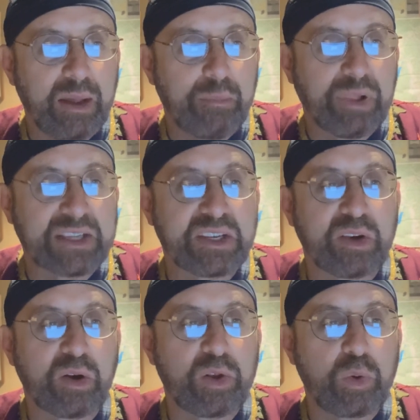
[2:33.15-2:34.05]
Blessed
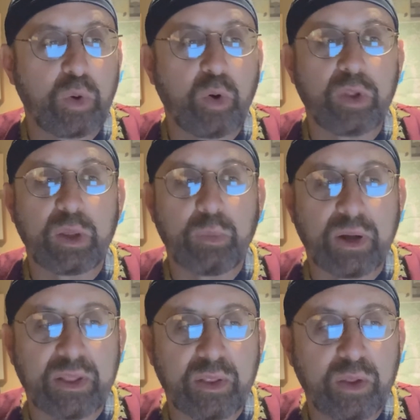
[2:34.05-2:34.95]
are you, Holy
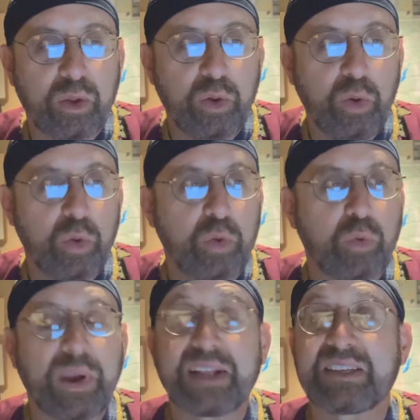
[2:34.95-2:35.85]
One, who
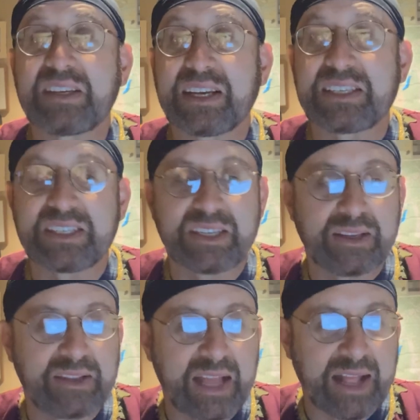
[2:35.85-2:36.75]
grants us
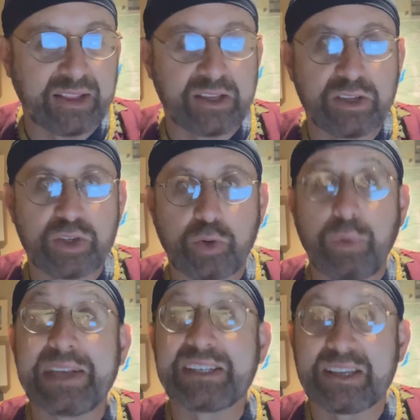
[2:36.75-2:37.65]
knowledge,
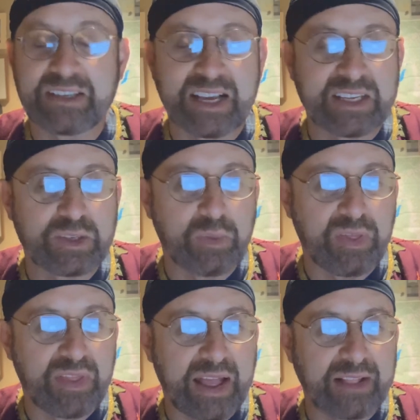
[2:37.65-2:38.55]
graces us
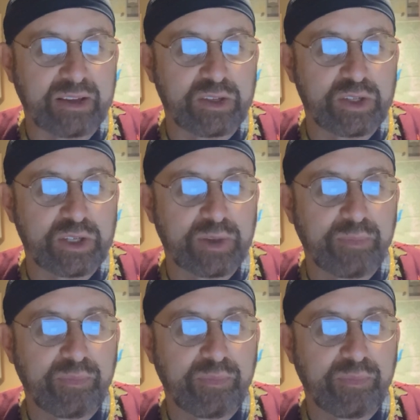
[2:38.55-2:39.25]
with knowledge.